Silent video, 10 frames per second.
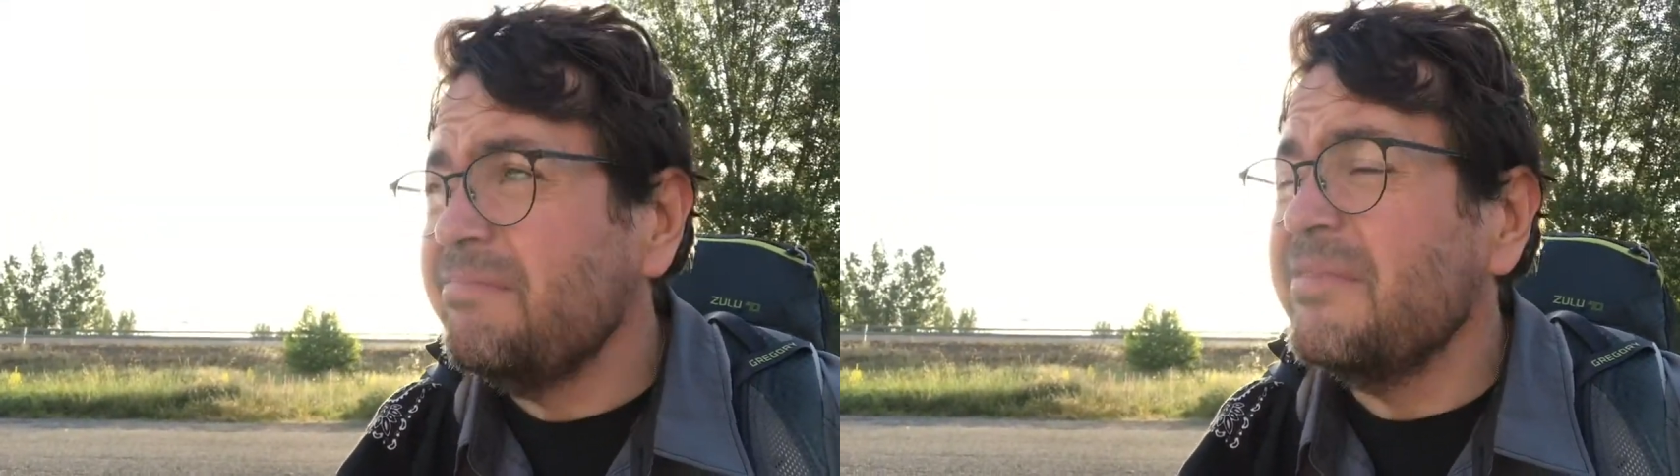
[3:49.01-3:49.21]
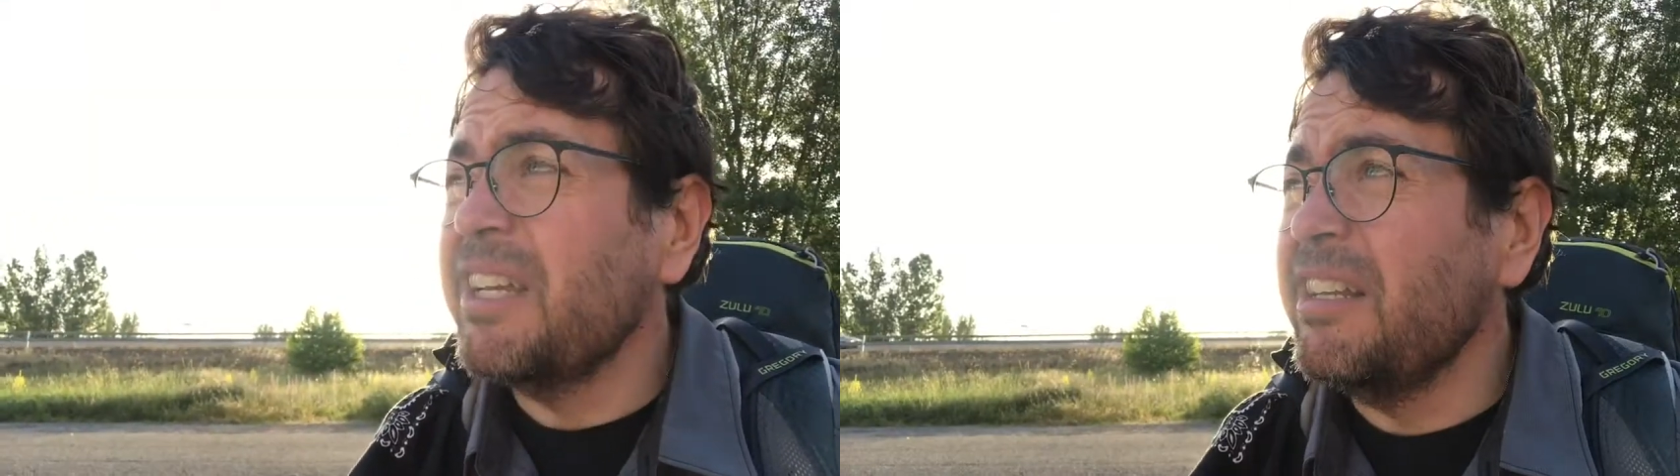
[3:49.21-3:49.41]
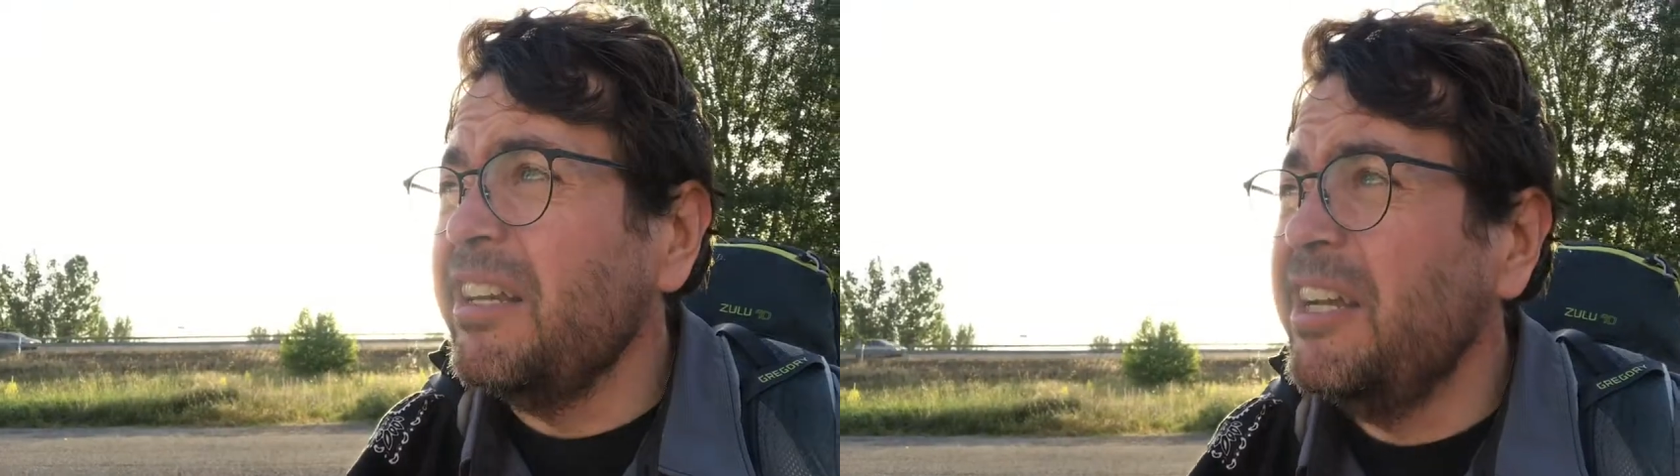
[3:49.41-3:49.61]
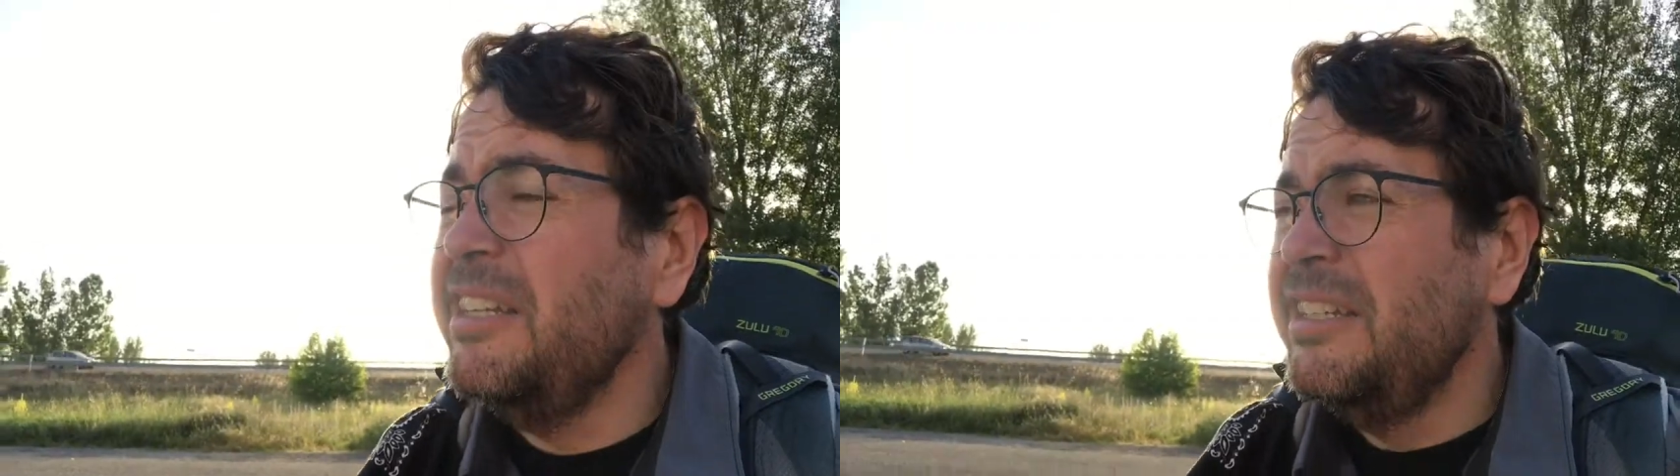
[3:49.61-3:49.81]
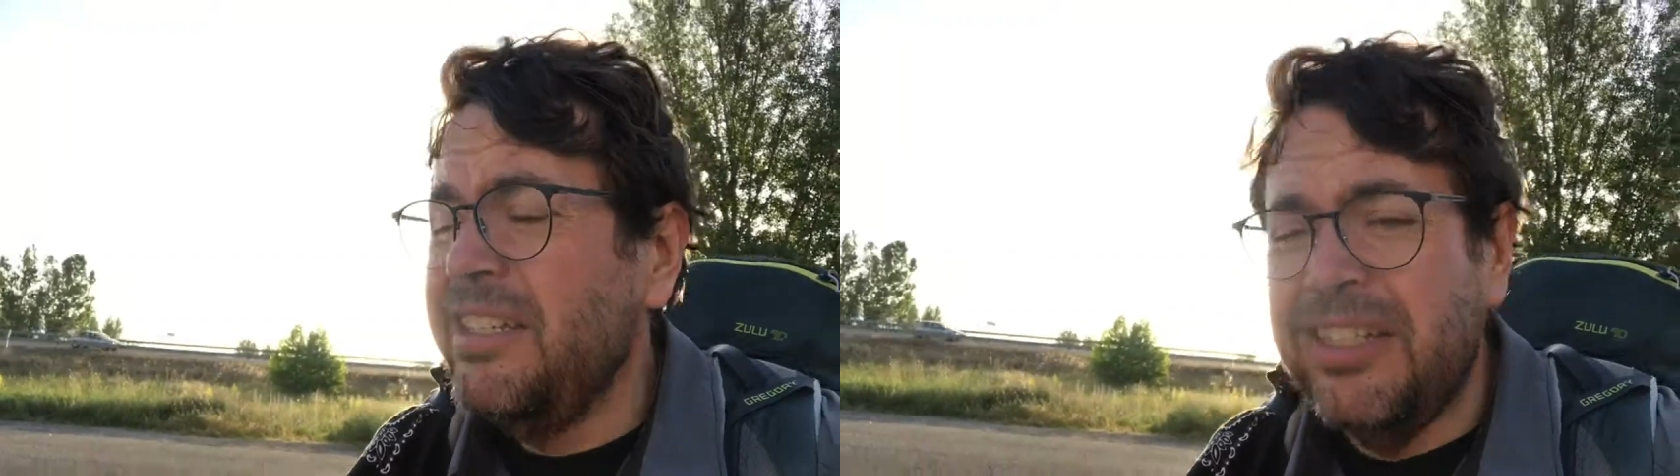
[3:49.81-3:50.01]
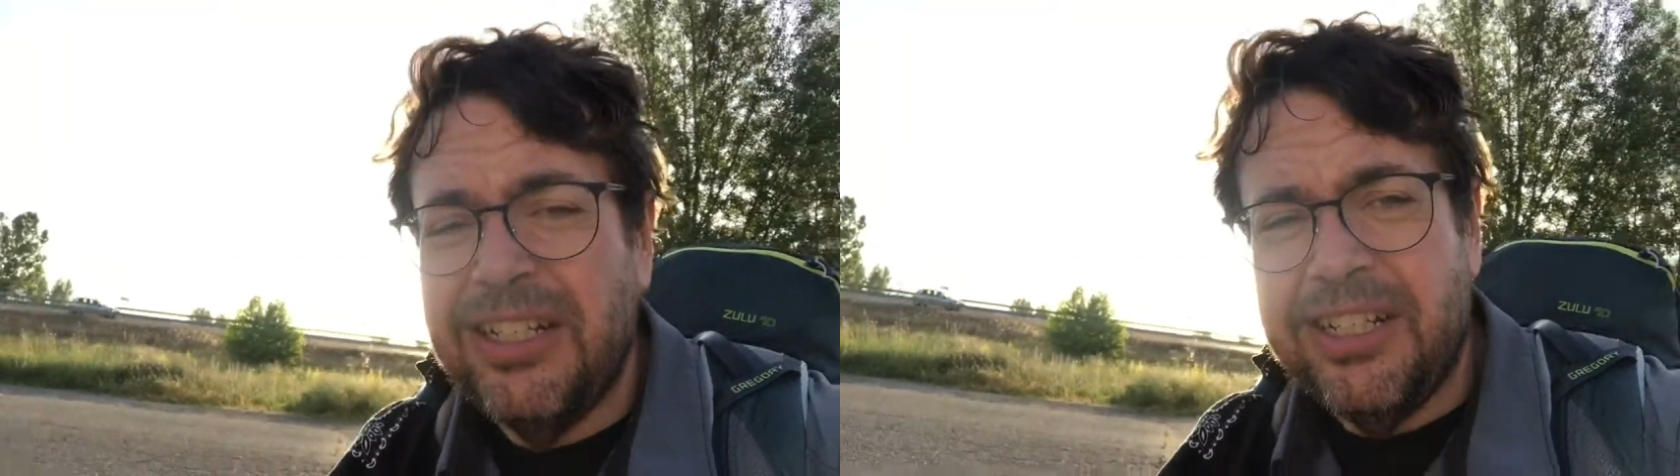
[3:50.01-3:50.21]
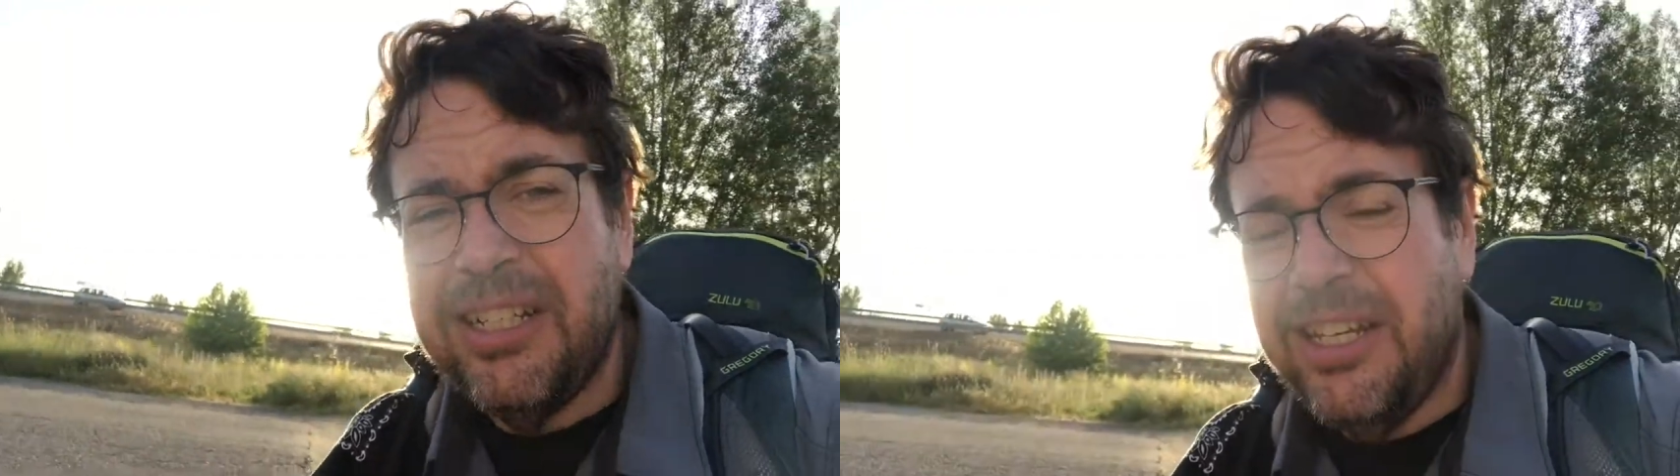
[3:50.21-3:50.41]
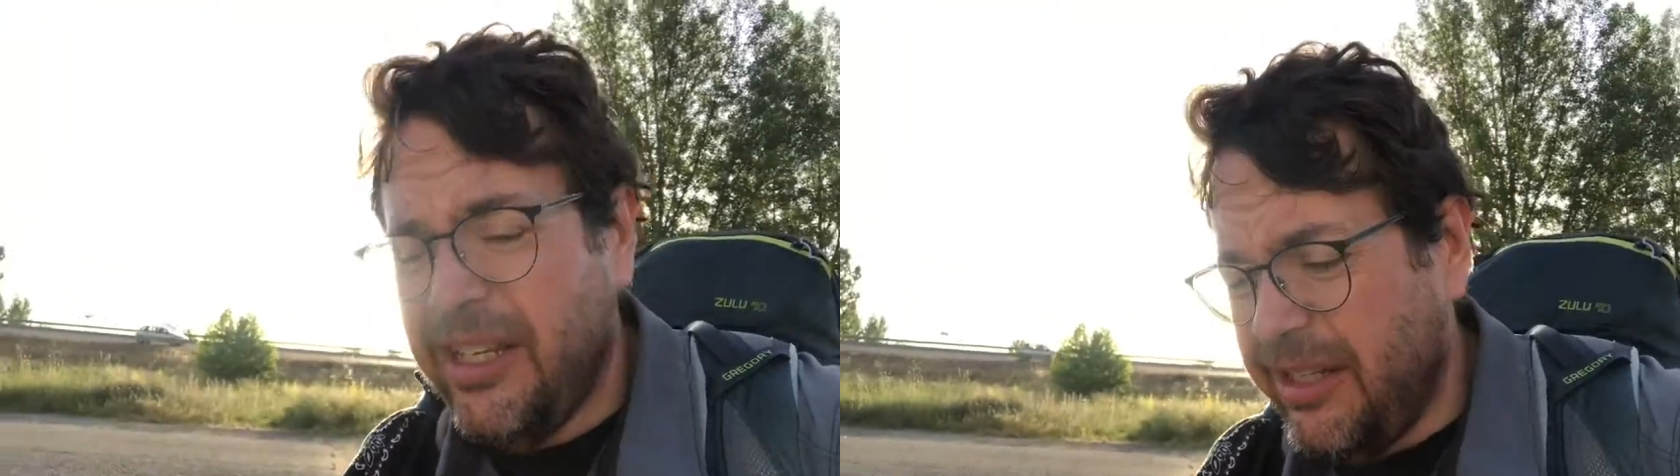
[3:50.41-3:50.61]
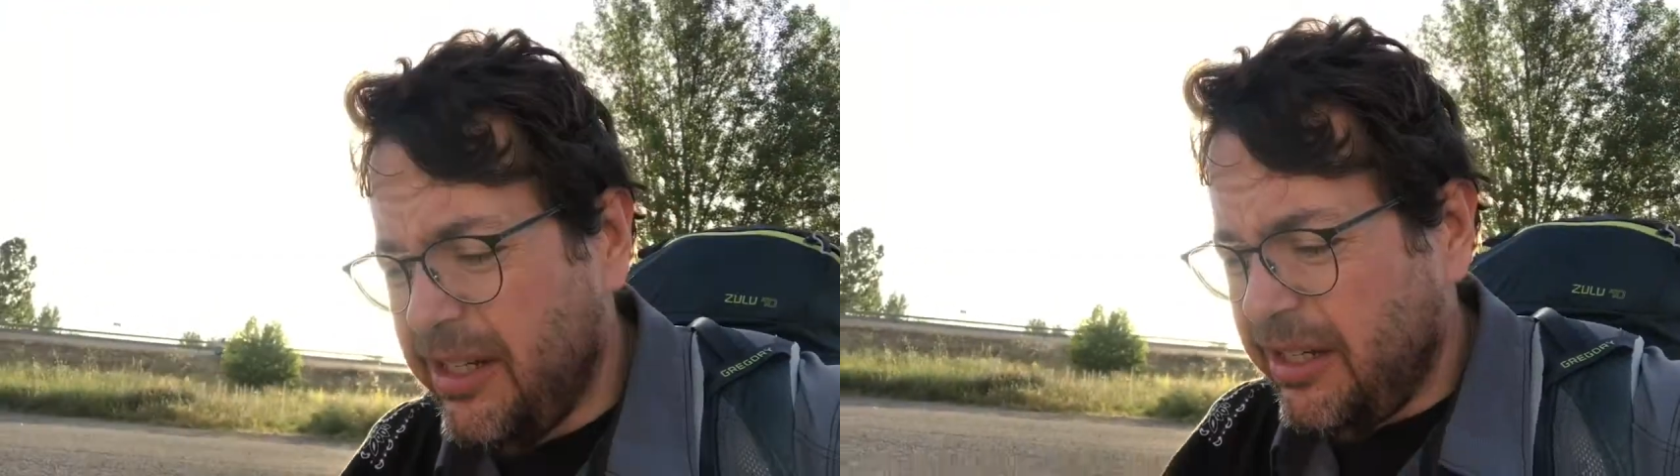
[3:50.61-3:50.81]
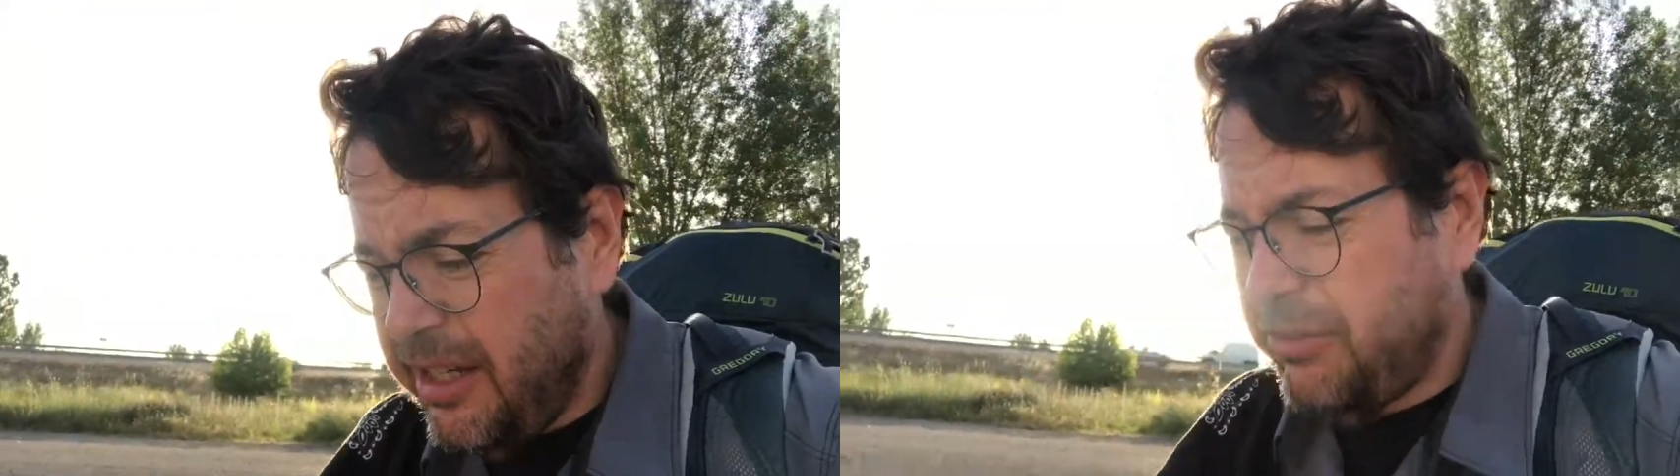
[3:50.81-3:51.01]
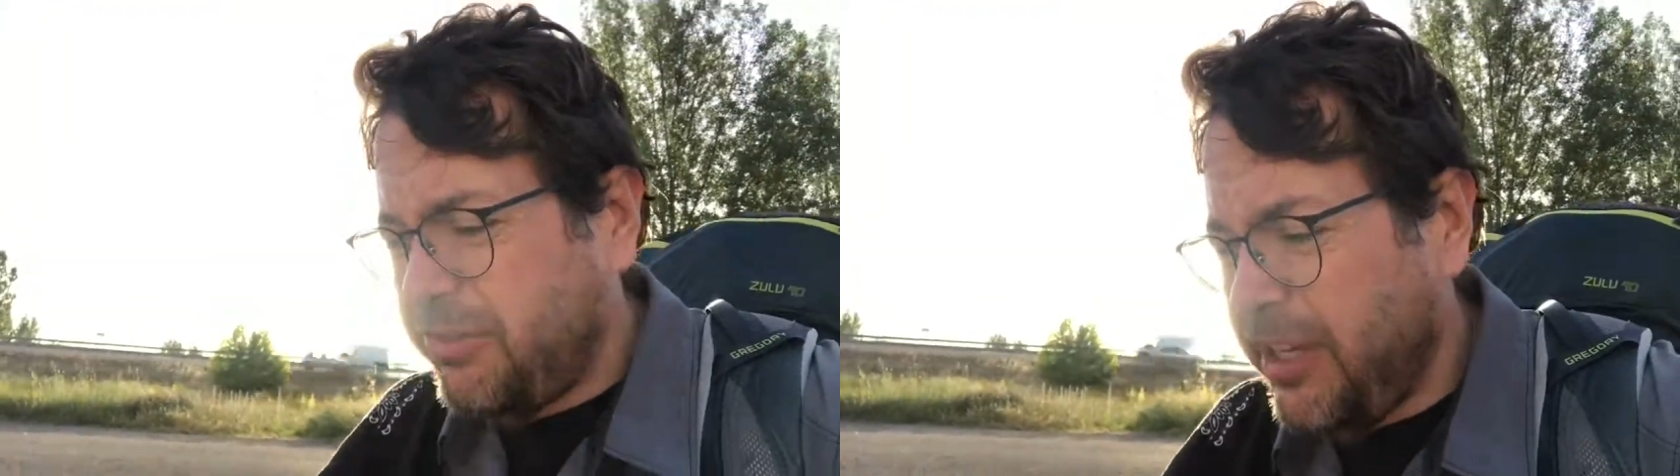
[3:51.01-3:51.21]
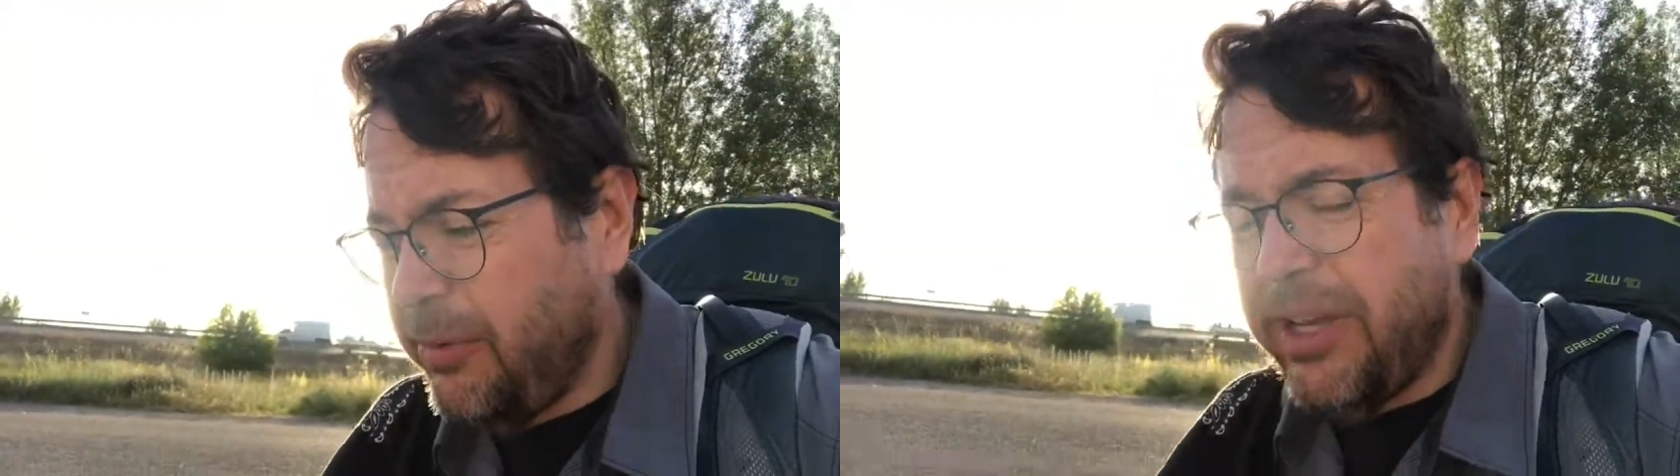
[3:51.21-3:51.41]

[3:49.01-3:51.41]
not gonna lie. And yesterday we